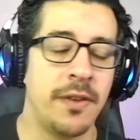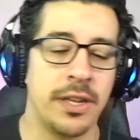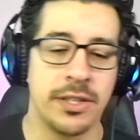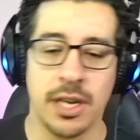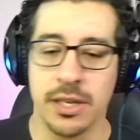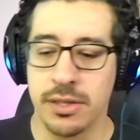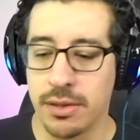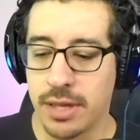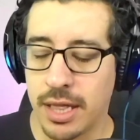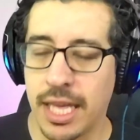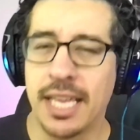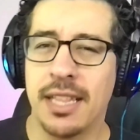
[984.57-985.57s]
And it's also
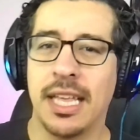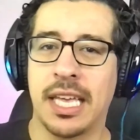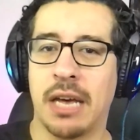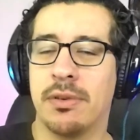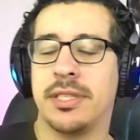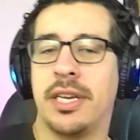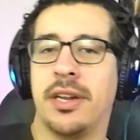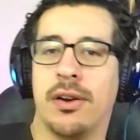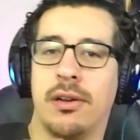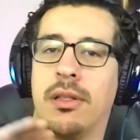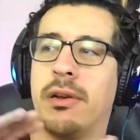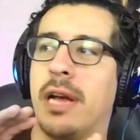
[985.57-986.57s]
like I was saying
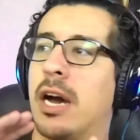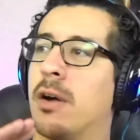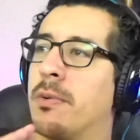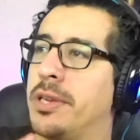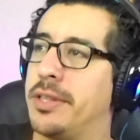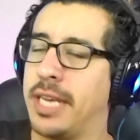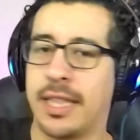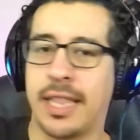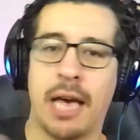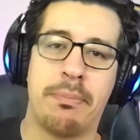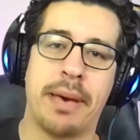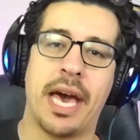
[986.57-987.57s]
earlier, how when you take
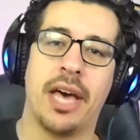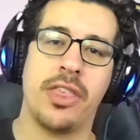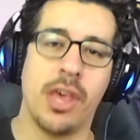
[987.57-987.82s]
that path,